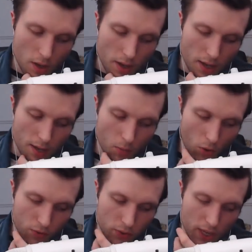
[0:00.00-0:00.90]

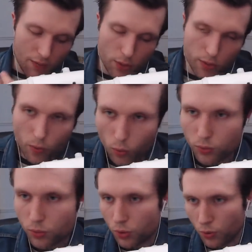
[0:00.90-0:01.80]
Obviously, I haven't thrown
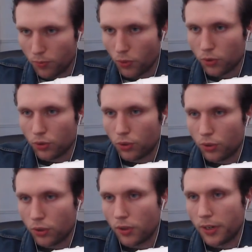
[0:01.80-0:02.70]
too much